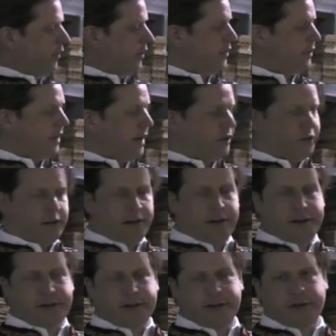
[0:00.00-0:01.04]
This
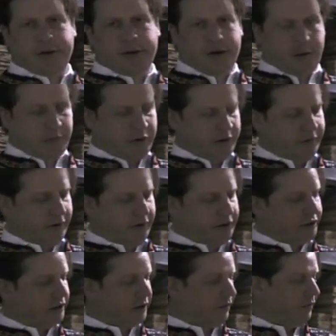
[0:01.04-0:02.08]
is in our
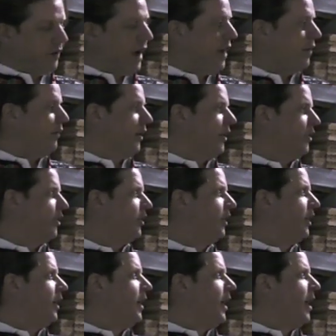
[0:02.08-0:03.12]
pre-finish. It's a 5-inch,
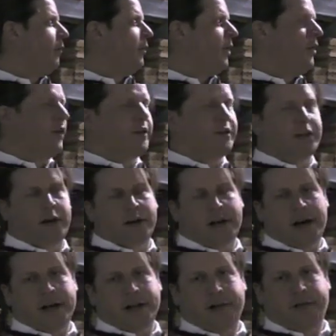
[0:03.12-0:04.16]
and we do this in our
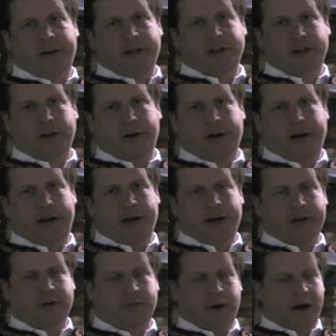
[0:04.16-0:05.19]
conservation grade
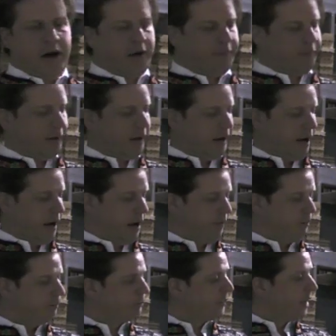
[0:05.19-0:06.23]
as well.
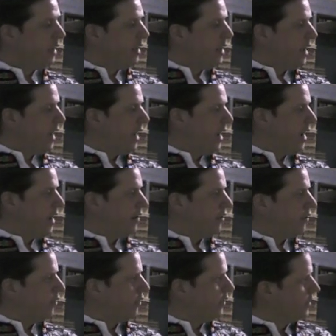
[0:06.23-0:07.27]
And
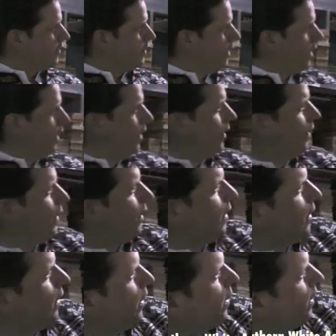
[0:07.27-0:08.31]
you can see,
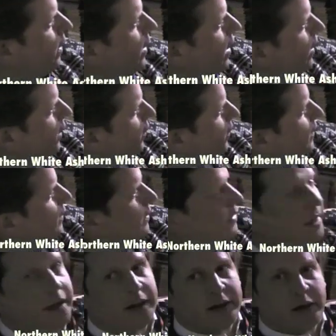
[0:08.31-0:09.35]
I think you can
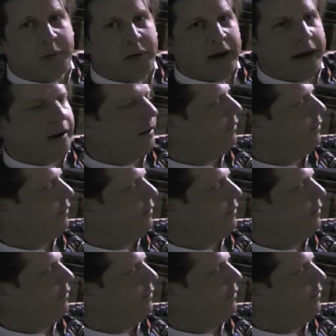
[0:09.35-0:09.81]
see it a little bit.